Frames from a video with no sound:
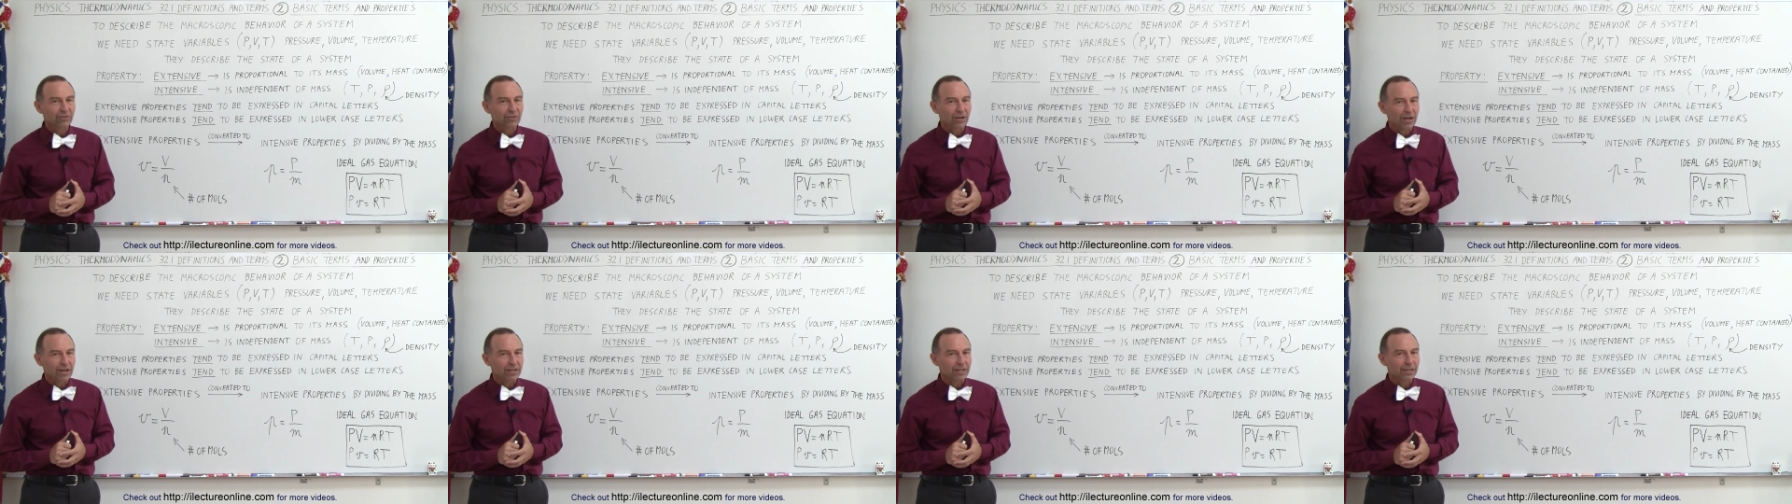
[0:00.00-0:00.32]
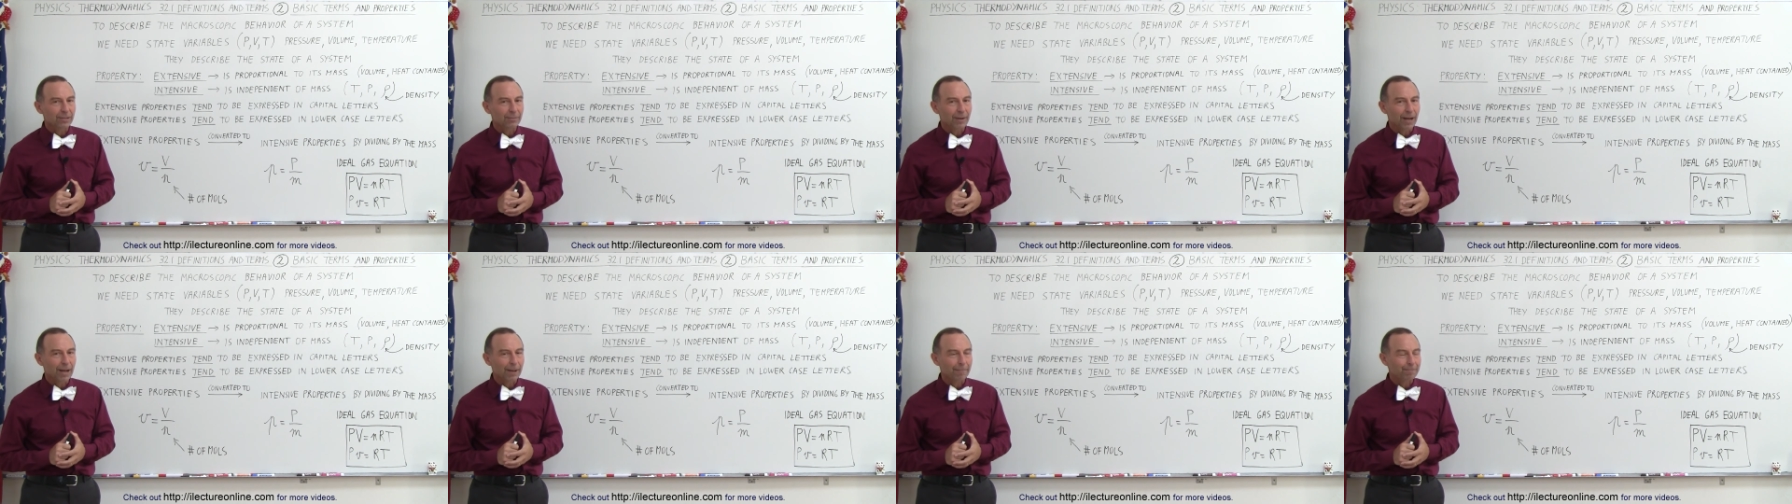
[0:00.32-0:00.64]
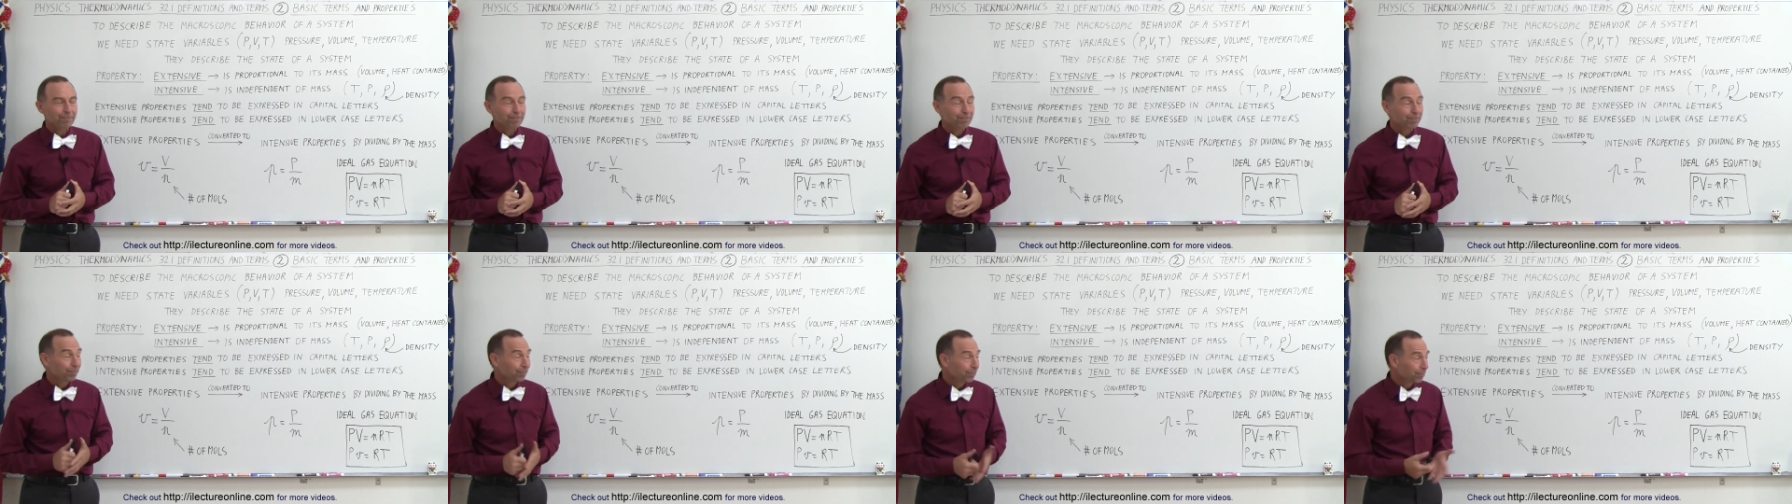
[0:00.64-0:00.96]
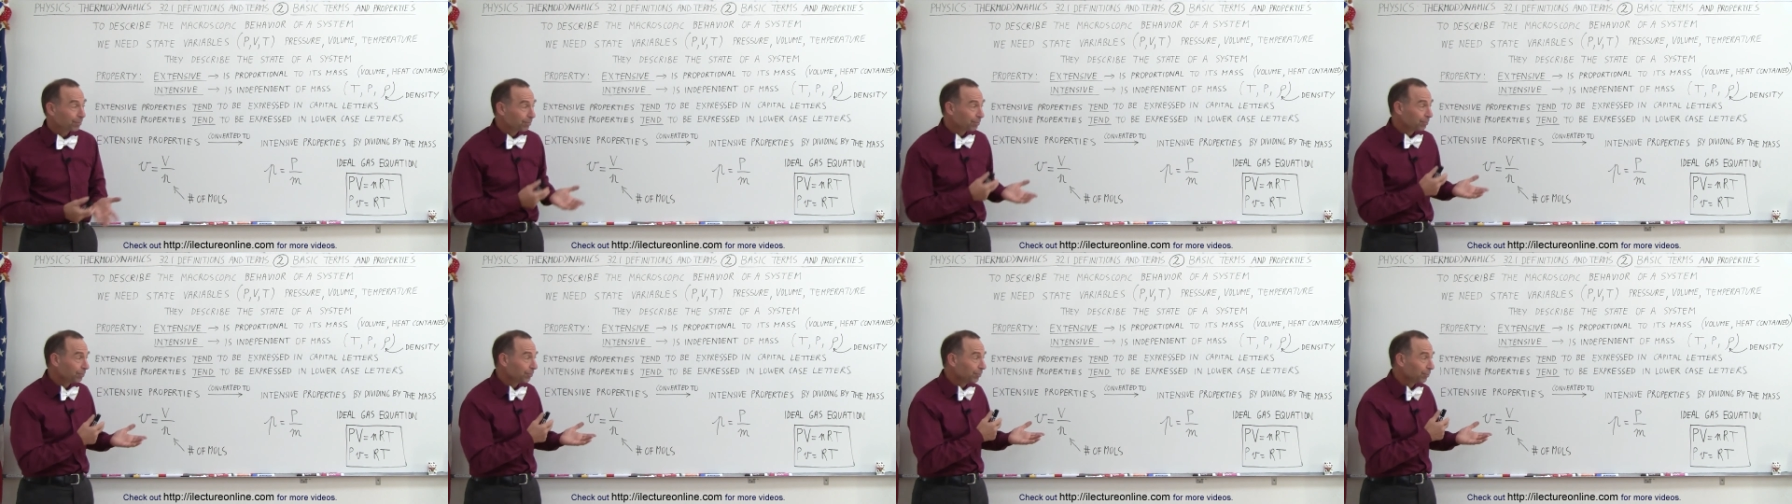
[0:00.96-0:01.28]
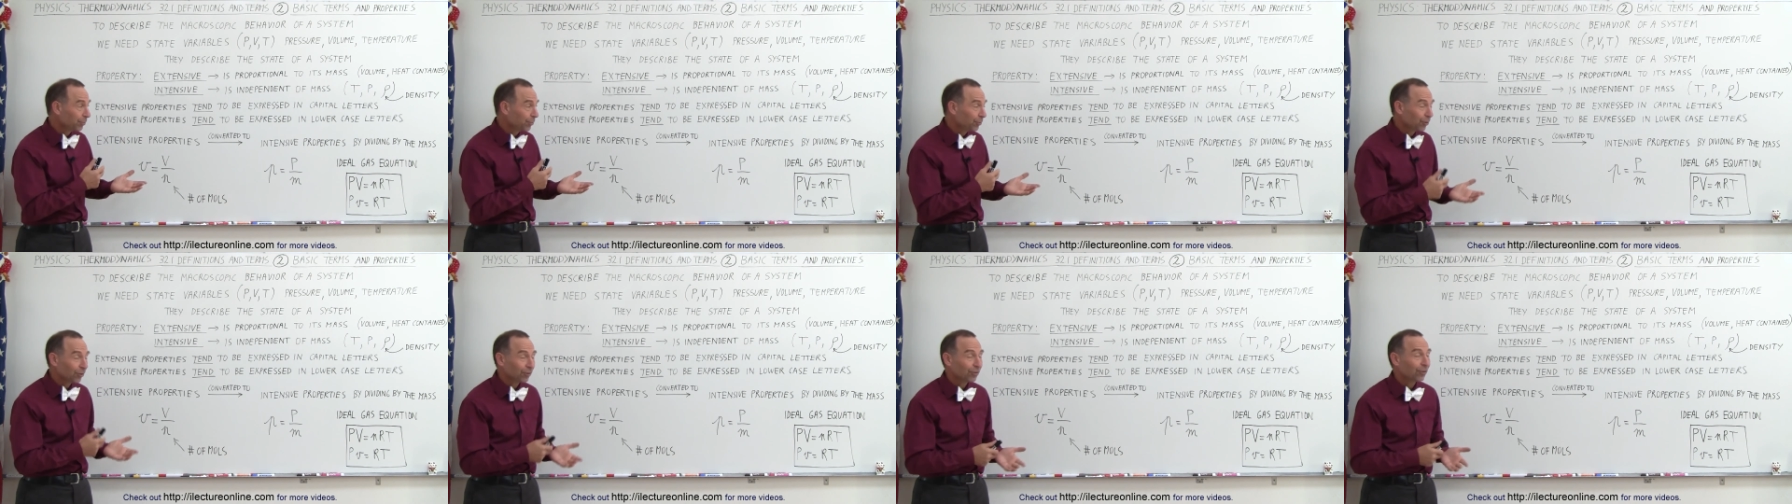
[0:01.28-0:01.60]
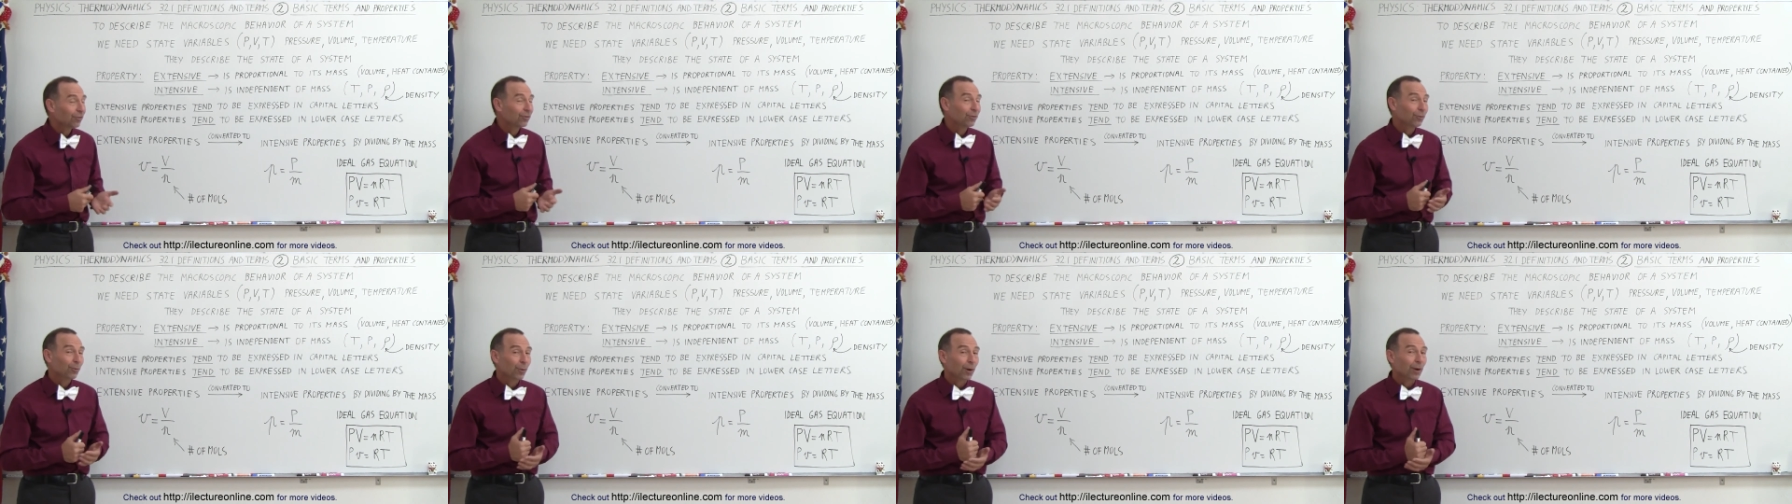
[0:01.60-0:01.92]
is talking about. So
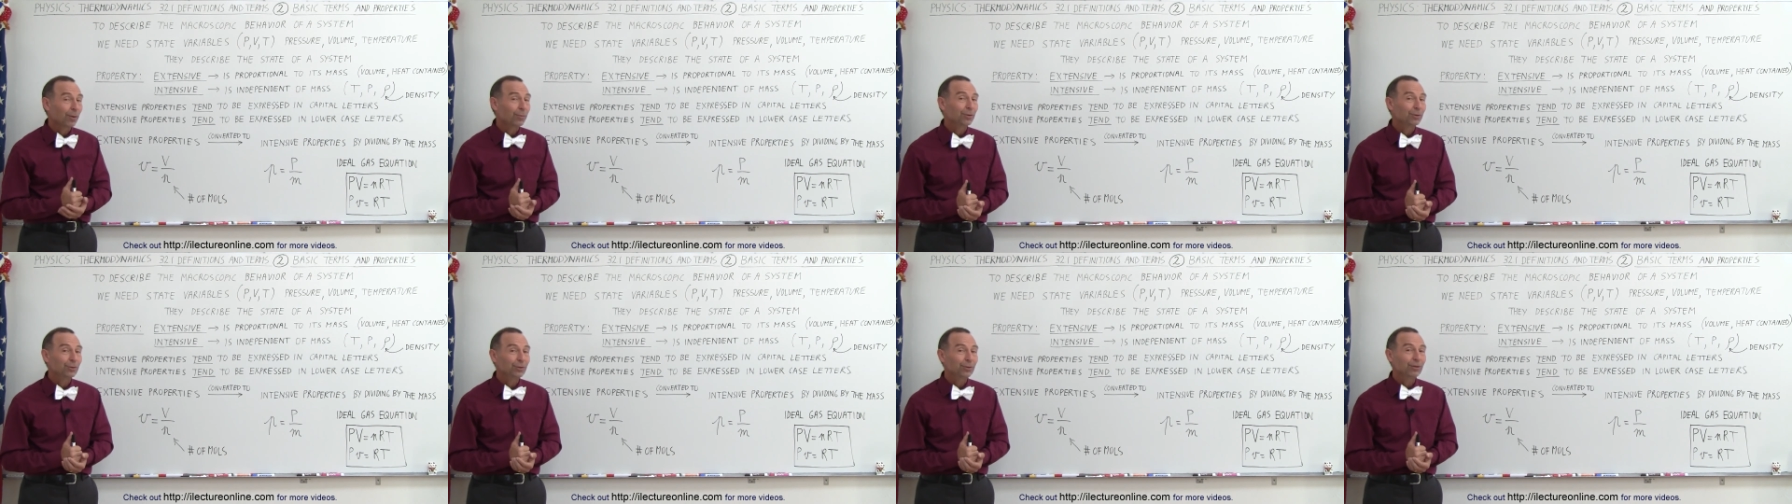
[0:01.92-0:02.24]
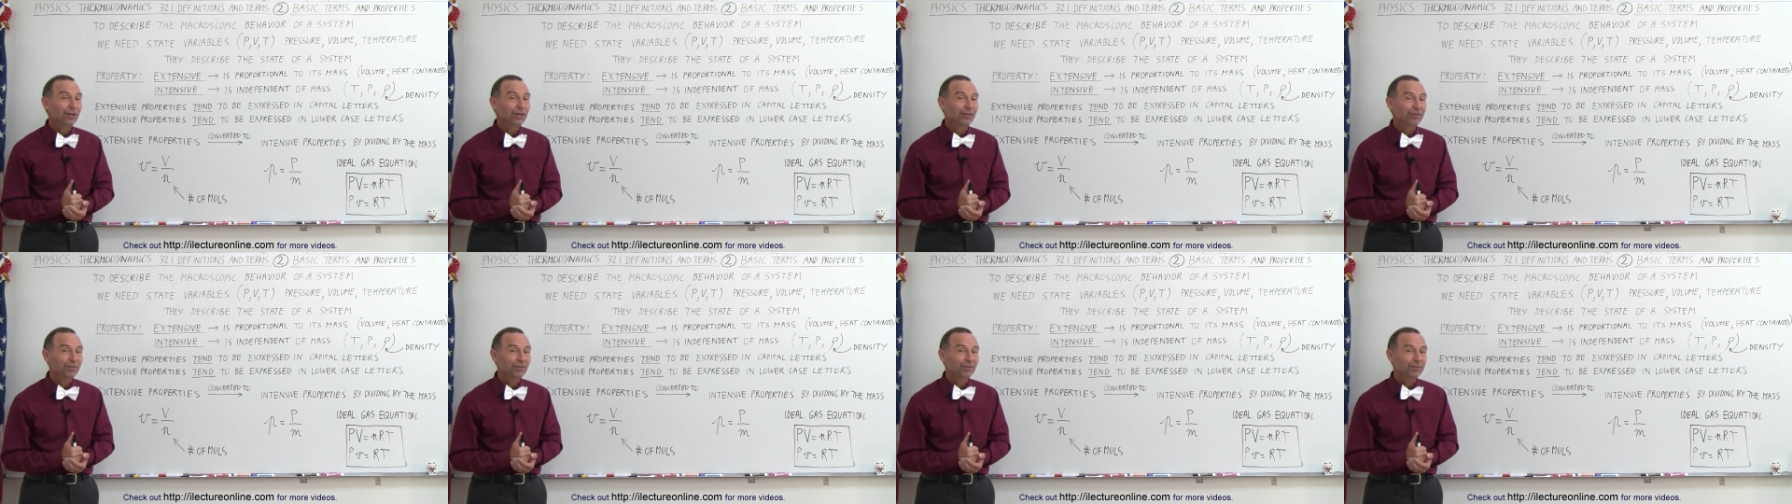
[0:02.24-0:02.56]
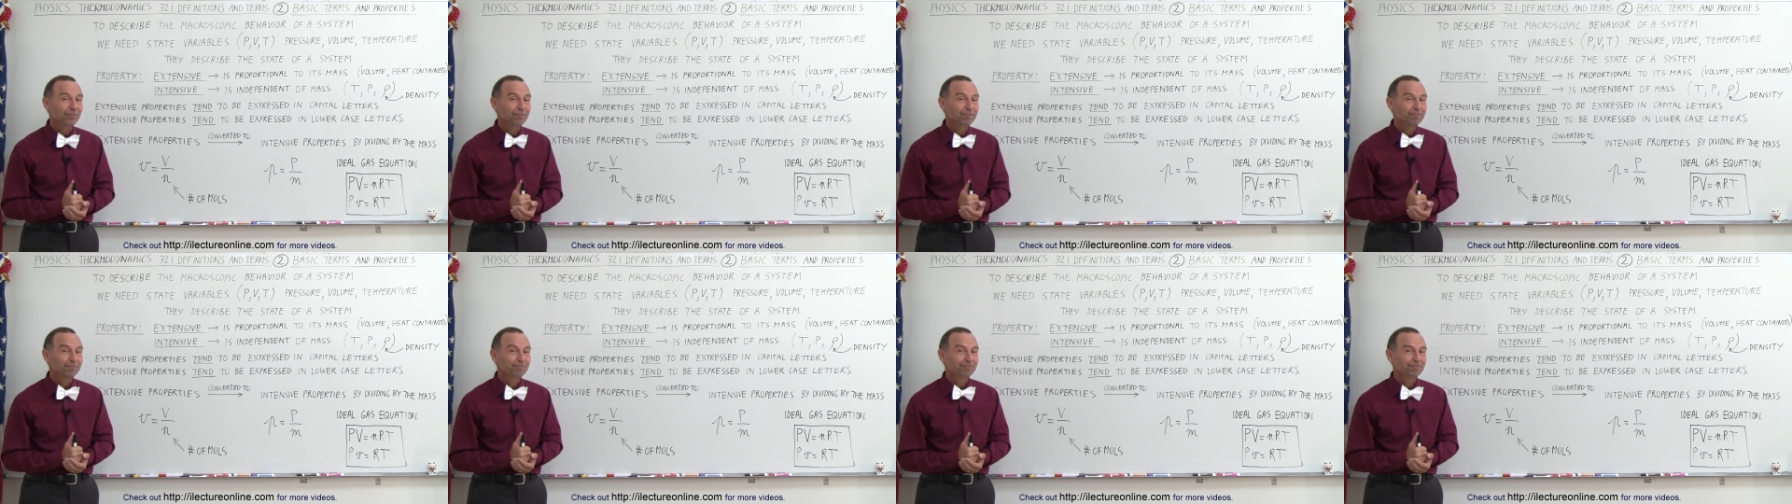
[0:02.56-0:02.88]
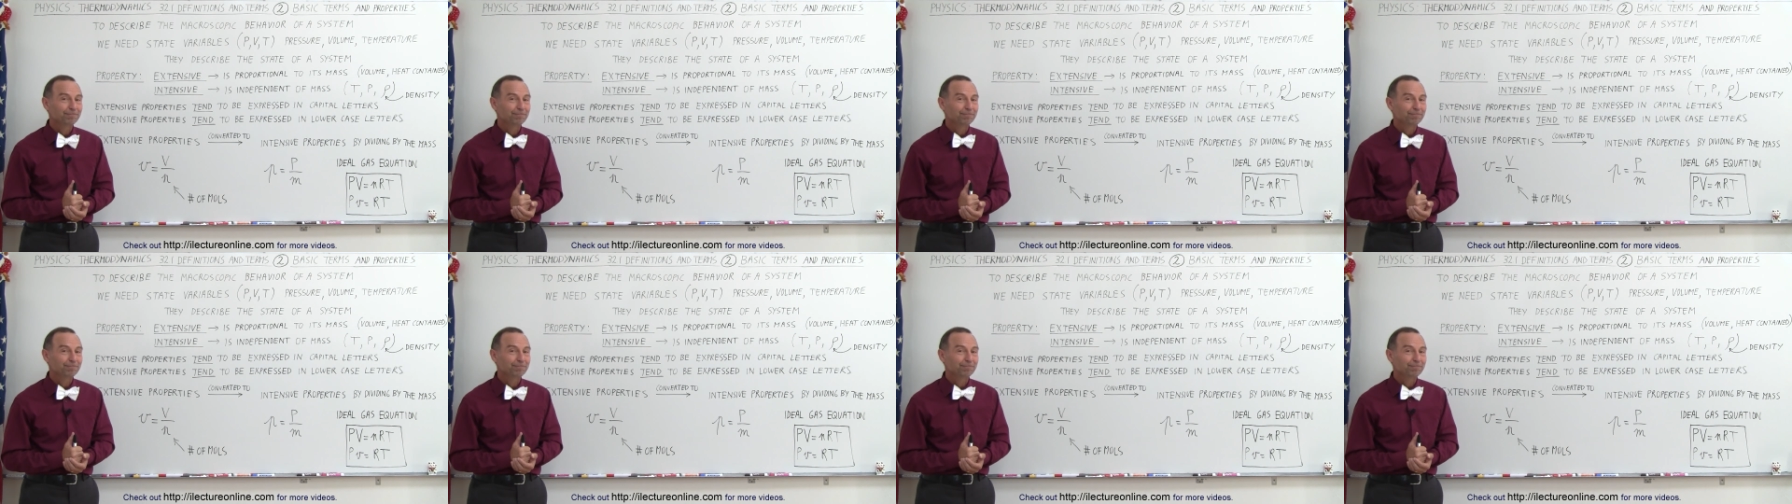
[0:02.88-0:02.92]
this is why we do this.